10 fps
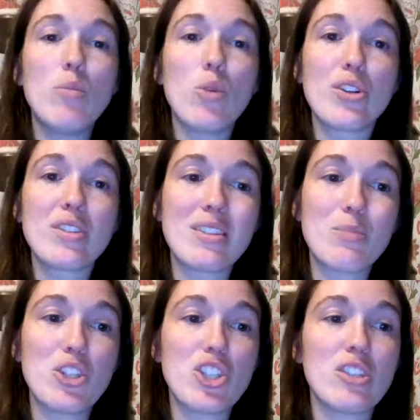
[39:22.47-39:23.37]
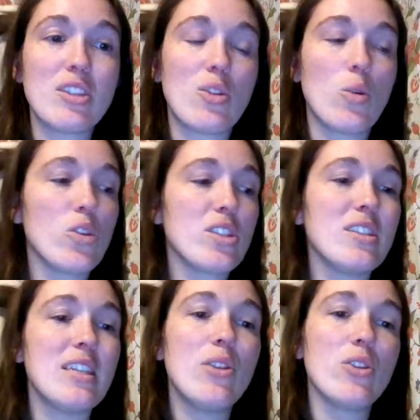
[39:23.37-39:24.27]
more suspicious that the horse
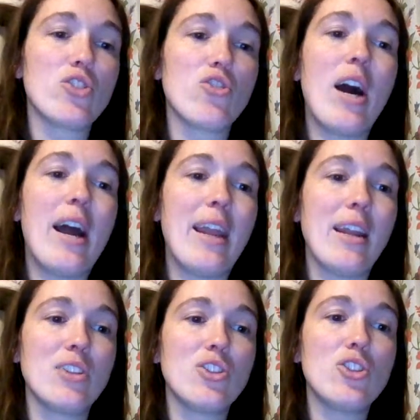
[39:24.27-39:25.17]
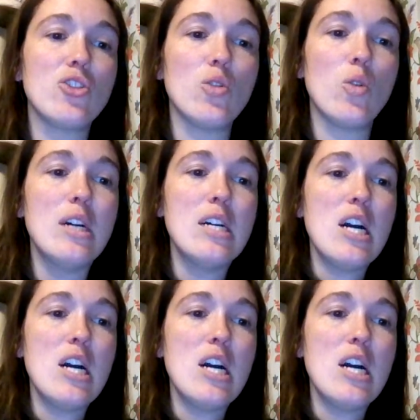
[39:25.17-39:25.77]
is either trying to